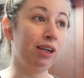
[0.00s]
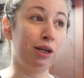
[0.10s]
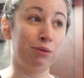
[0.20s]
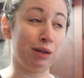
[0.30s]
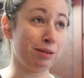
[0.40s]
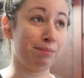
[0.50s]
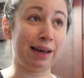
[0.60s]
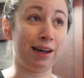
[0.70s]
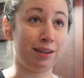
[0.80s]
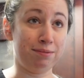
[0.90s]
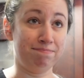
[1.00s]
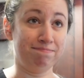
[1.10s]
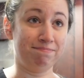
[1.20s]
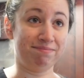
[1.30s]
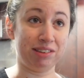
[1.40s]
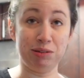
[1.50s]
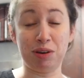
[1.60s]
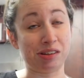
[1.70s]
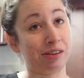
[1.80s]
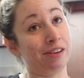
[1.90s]
It wasn't bad. It
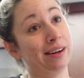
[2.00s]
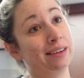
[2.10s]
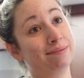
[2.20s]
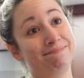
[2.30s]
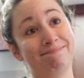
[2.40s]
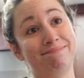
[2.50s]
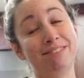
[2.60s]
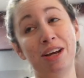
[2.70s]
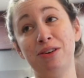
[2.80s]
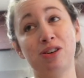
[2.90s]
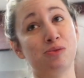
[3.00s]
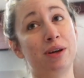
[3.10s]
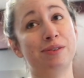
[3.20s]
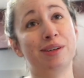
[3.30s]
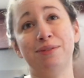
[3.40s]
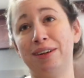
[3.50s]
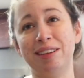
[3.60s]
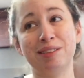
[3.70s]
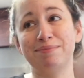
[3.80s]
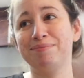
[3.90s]
wasn't great. It just was what it
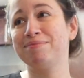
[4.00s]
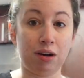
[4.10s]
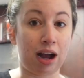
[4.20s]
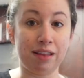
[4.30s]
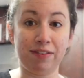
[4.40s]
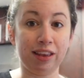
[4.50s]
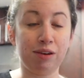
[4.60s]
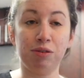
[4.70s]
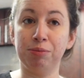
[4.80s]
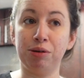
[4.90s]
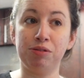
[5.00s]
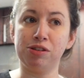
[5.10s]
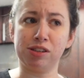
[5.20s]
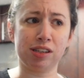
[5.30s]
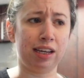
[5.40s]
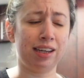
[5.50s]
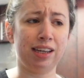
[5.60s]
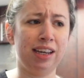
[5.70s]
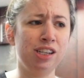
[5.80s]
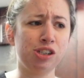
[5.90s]
was. I feel like we're both just like
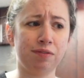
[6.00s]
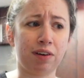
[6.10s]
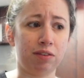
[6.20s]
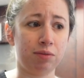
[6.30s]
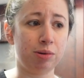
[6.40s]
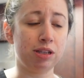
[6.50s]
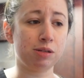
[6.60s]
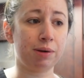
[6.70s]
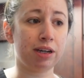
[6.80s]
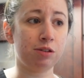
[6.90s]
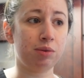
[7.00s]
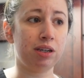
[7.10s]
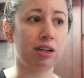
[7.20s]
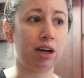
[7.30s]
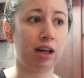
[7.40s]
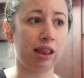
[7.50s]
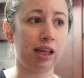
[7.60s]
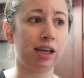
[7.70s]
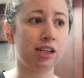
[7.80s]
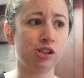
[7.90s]
in survival mode this past week. I
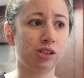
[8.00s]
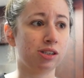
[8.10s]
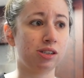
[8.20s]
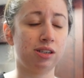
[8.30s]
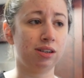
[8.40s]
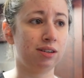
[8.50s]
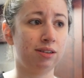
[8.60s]
think it's just,